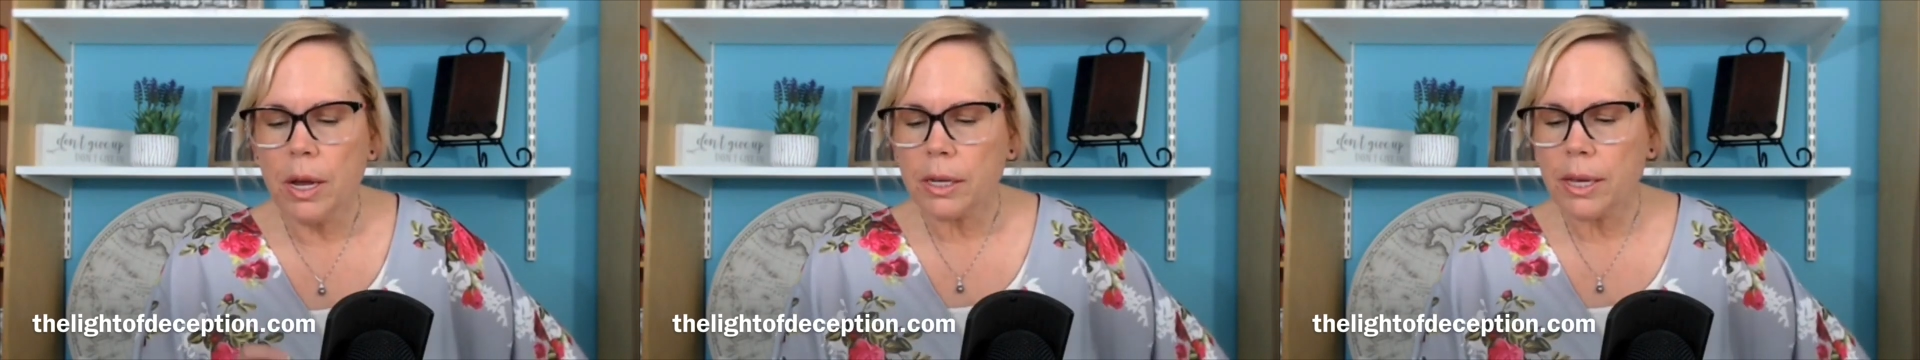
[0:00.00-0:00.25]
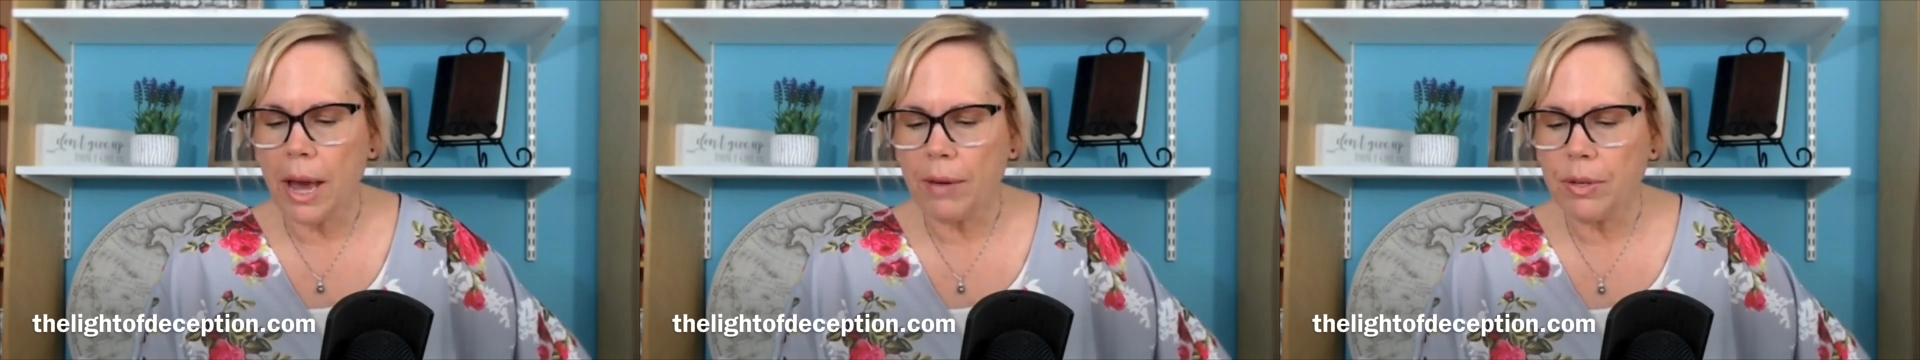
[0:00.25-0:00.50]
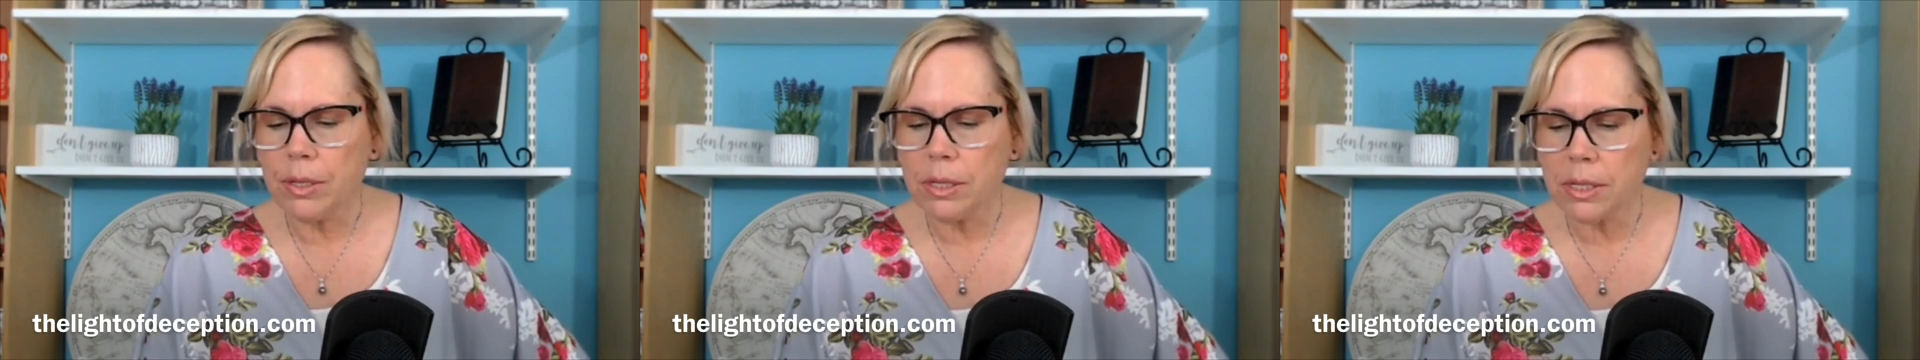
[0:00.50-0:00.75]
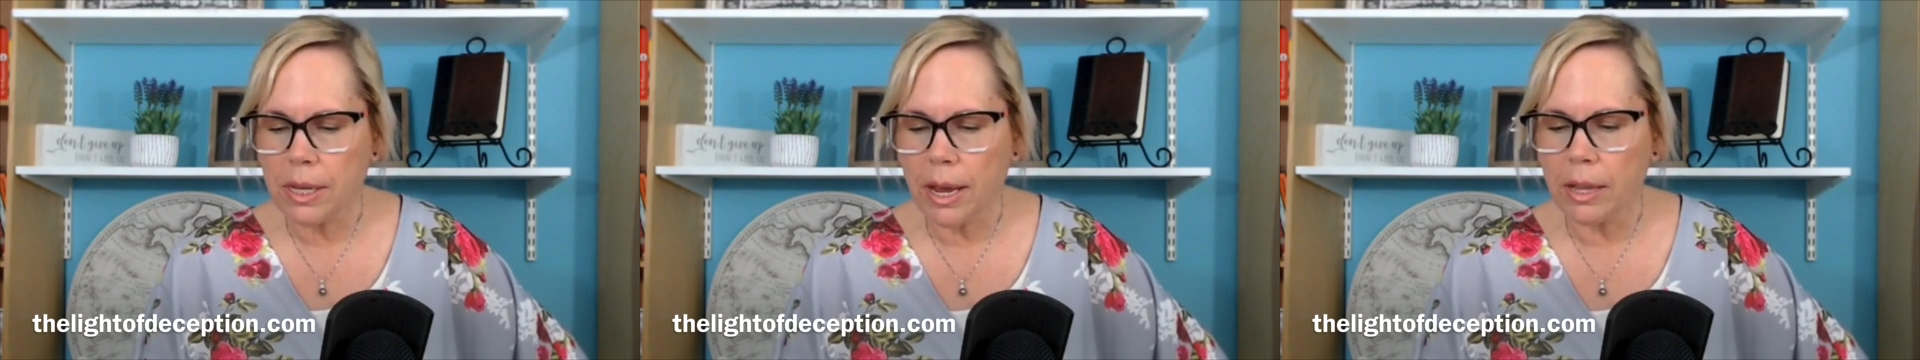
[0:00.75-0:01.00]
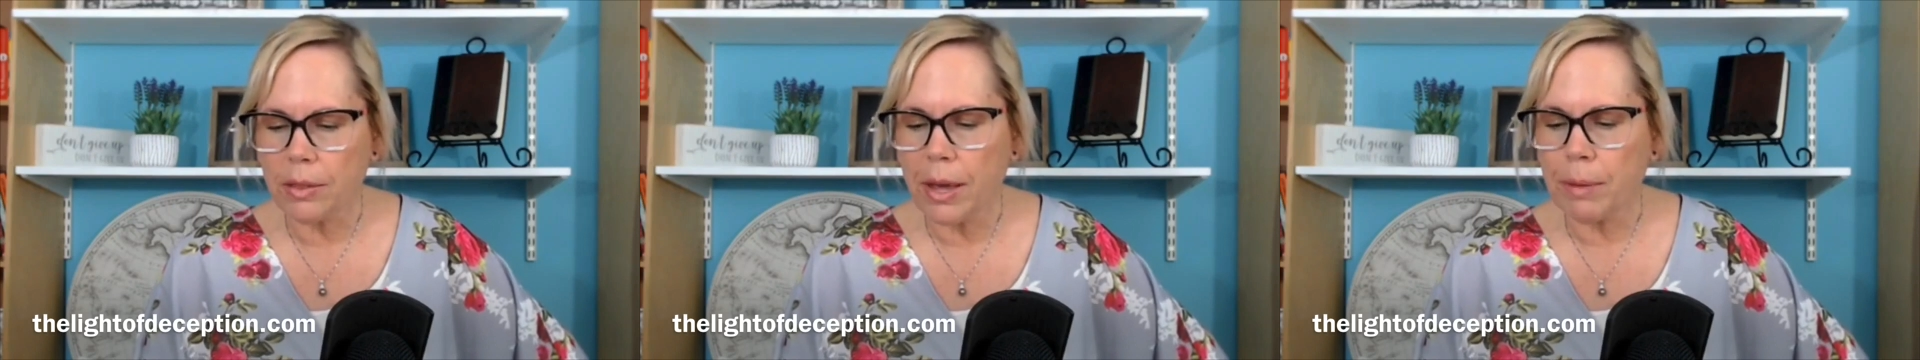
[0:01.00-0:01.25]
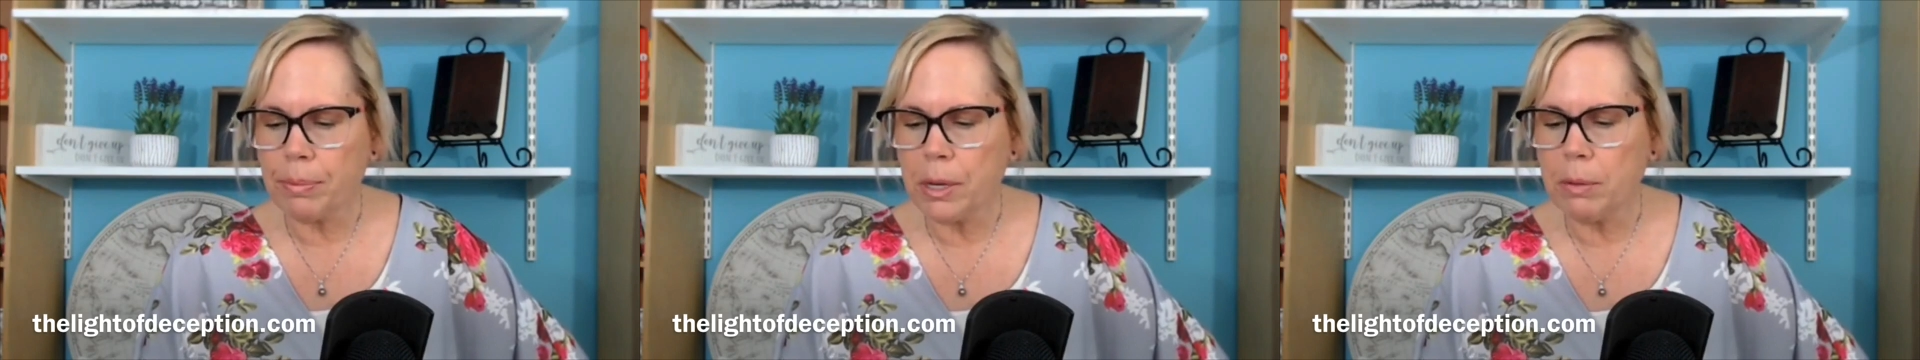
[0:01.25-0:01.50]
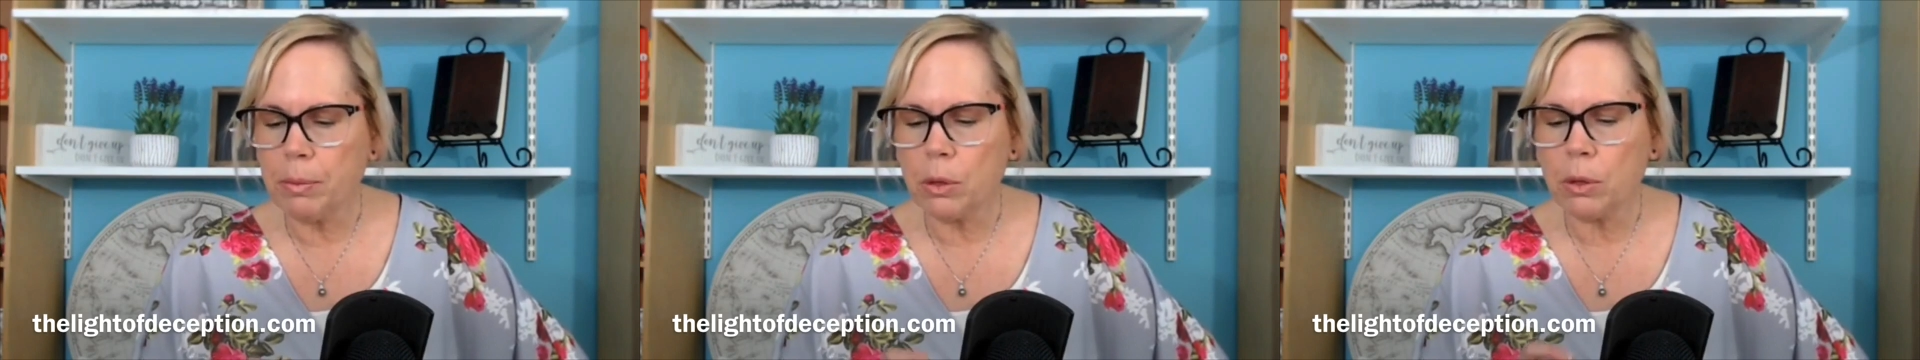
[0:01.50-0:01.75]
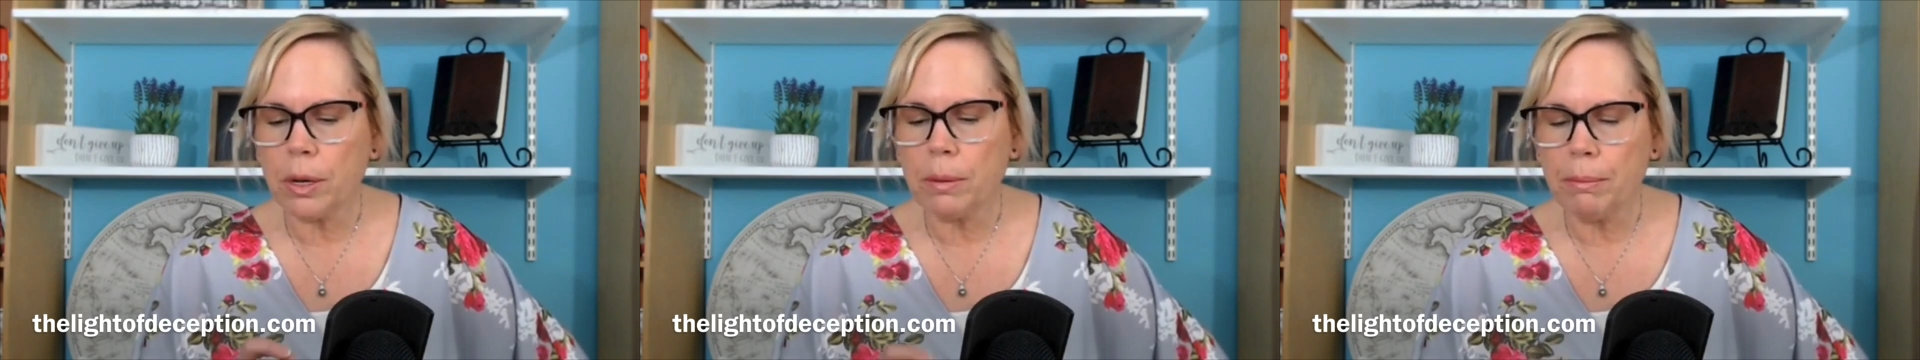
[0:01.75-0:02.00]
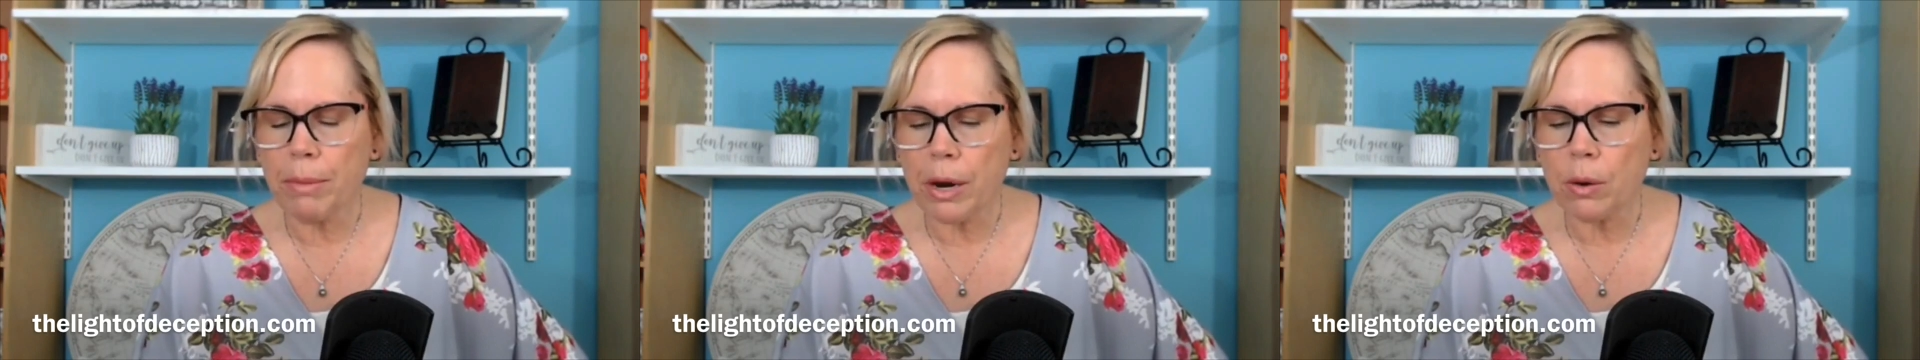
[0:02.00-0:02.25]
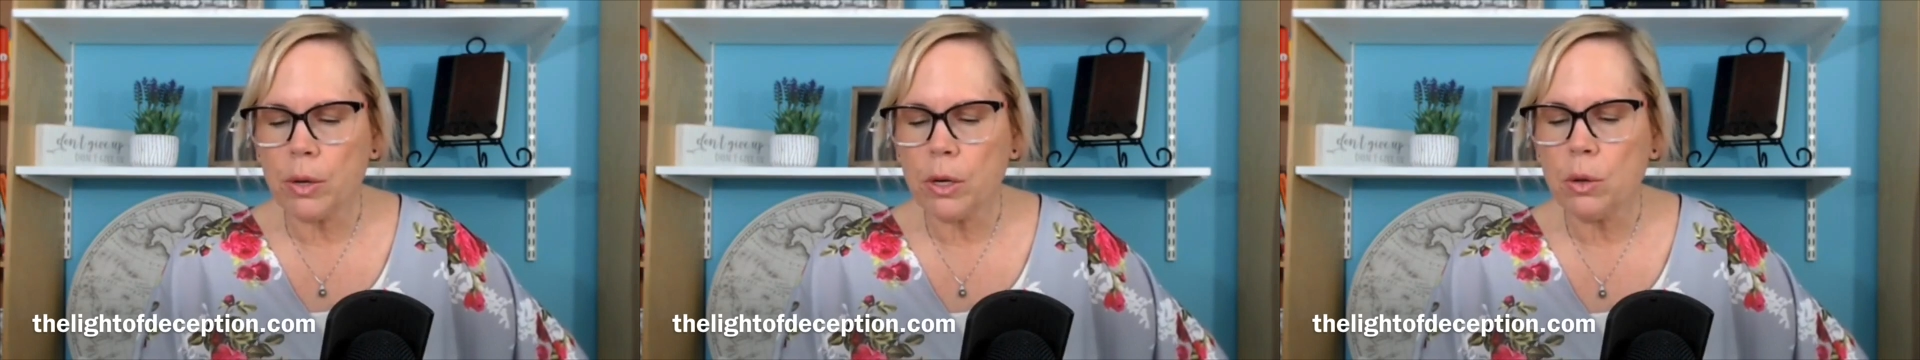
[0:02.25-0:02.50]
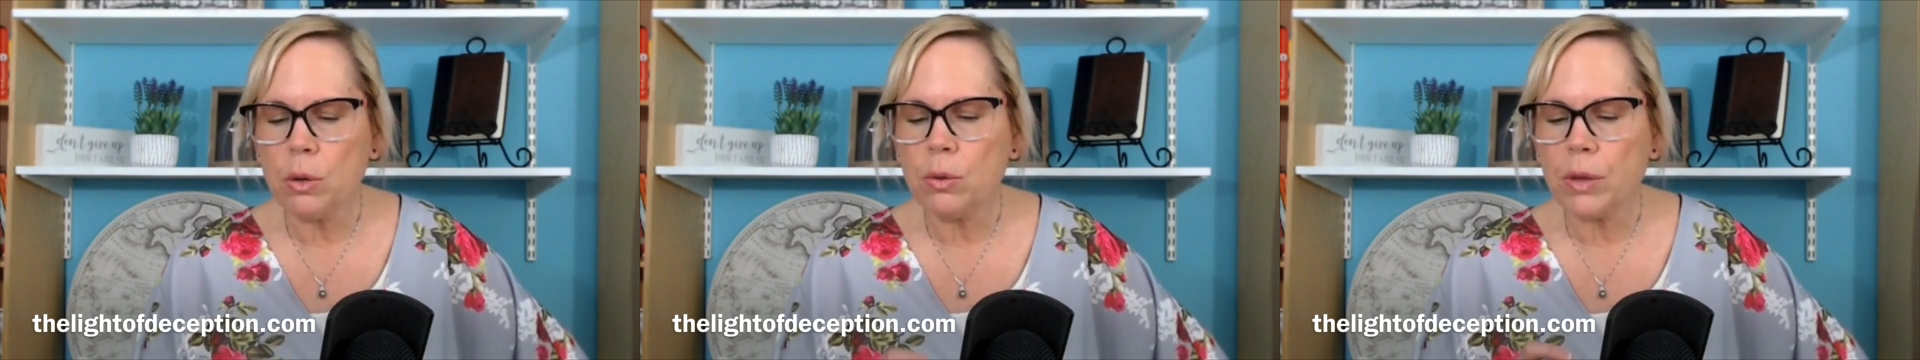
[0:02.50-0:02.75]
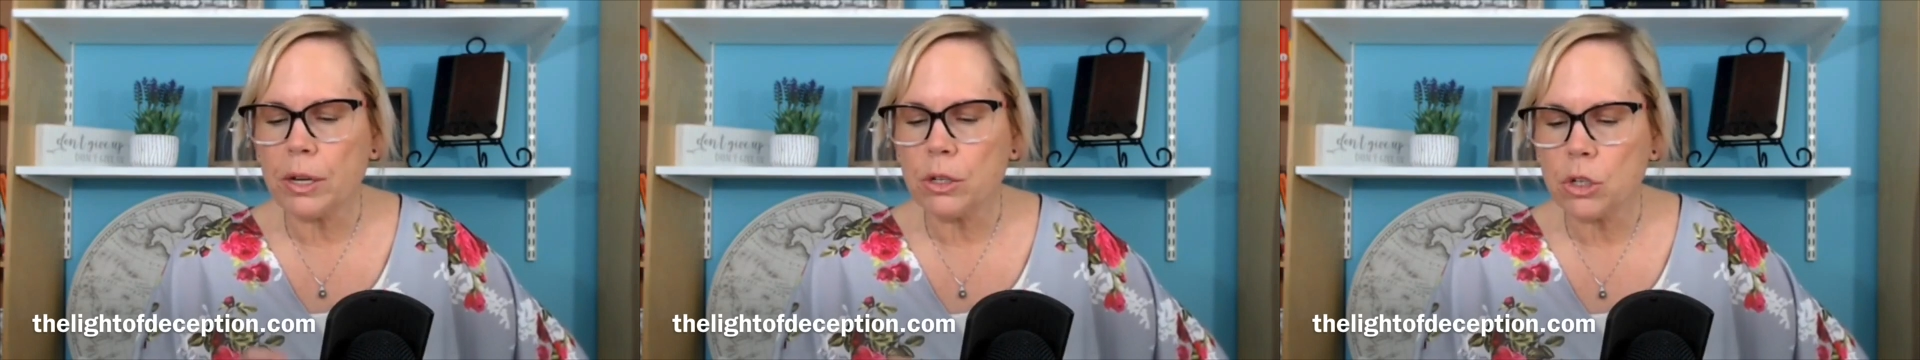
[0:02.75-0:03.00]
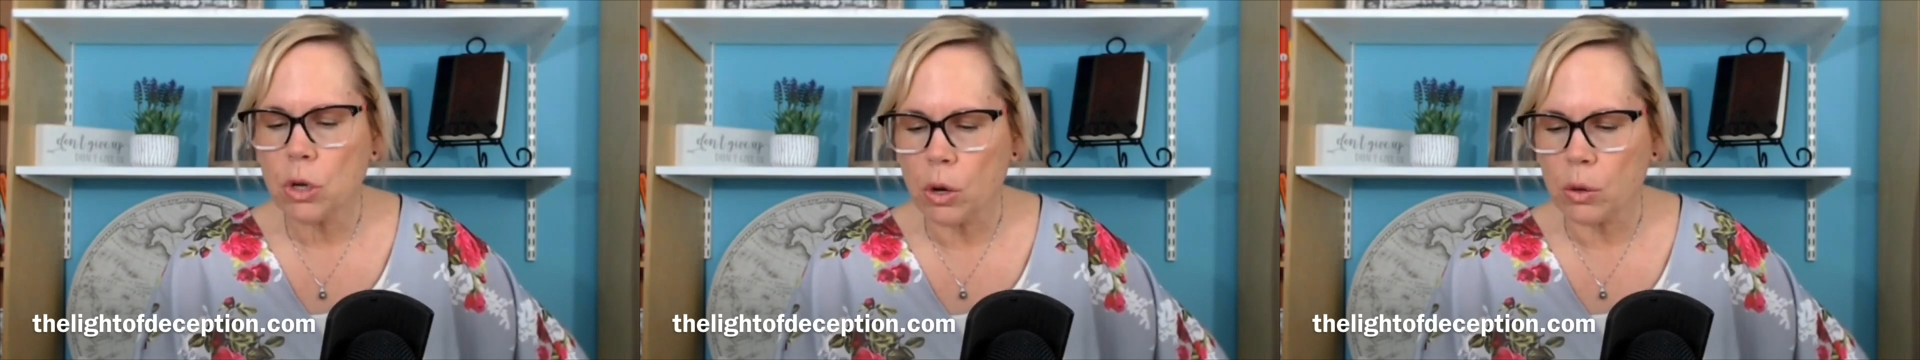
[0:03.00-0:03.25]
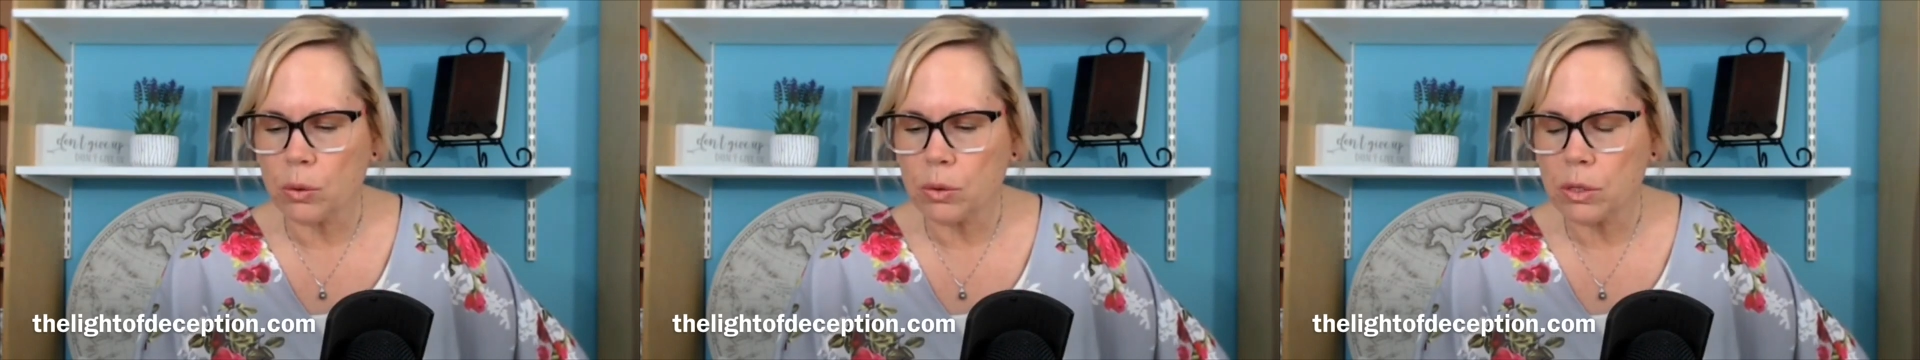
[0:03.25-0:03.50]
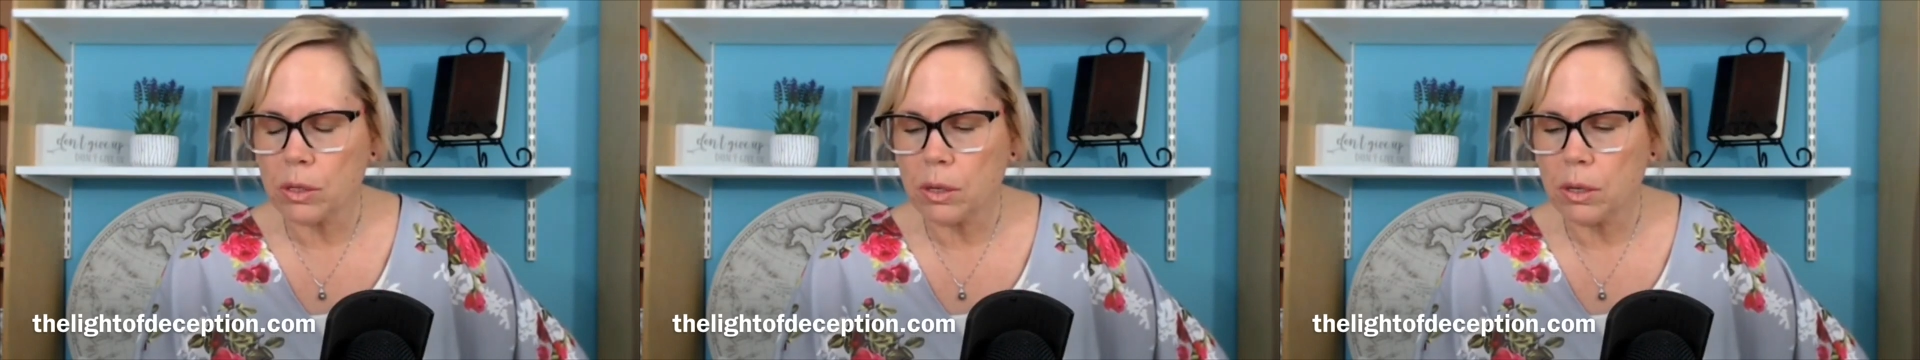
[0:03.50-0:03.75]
Gavin said that people could marry who they chose.